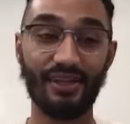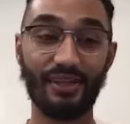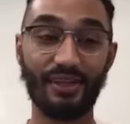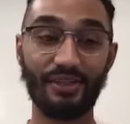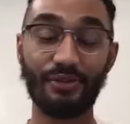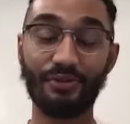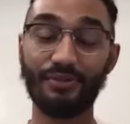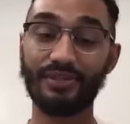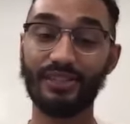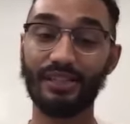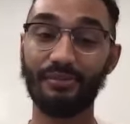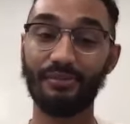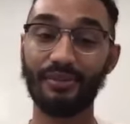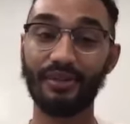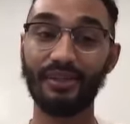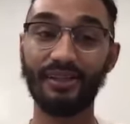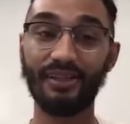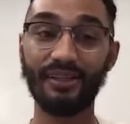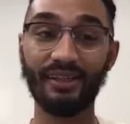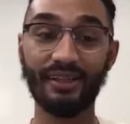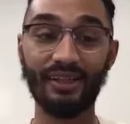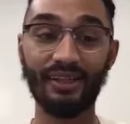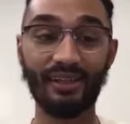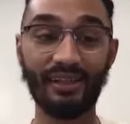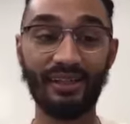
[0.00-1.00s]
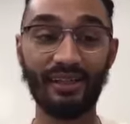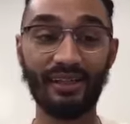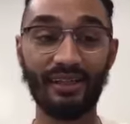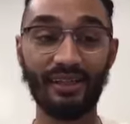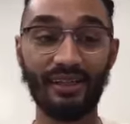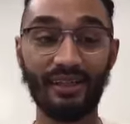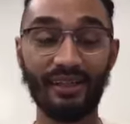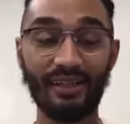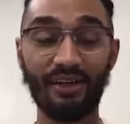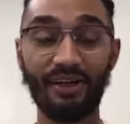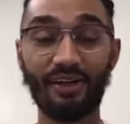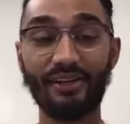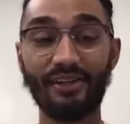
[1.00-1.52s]
Youth Summit.
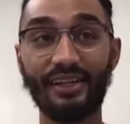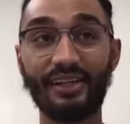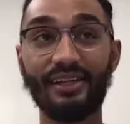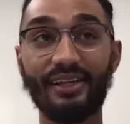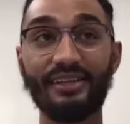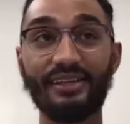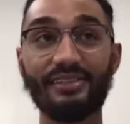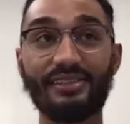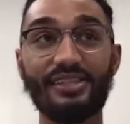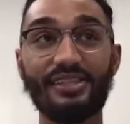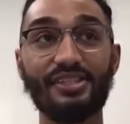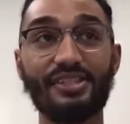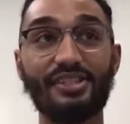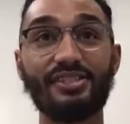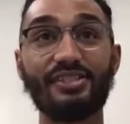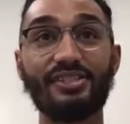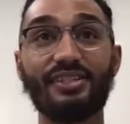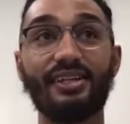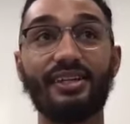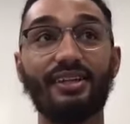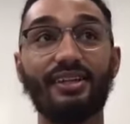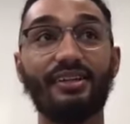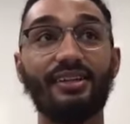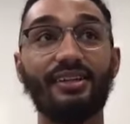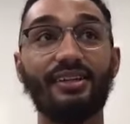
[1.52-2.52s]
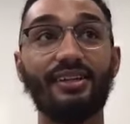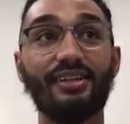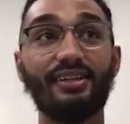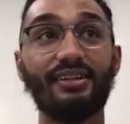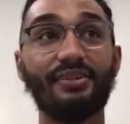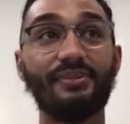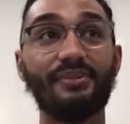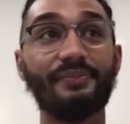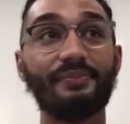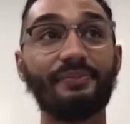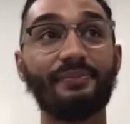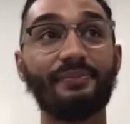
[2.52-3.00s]
And all that is, it's just like a